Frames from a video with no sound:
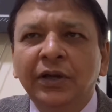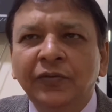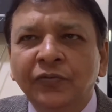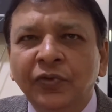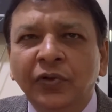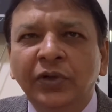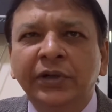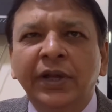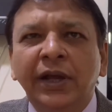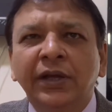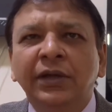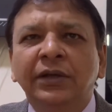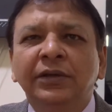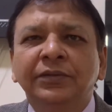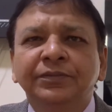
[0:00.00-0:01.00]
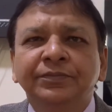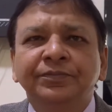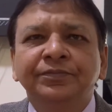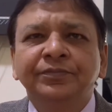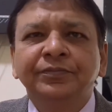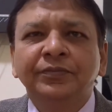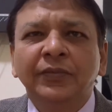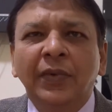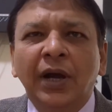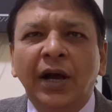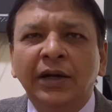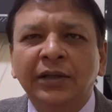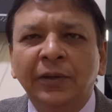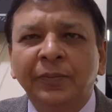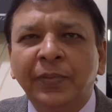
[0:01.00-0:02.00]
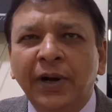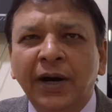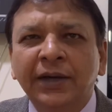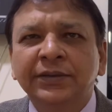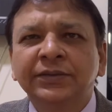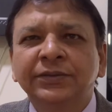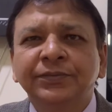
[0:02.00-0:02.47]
fuel tank are the parts,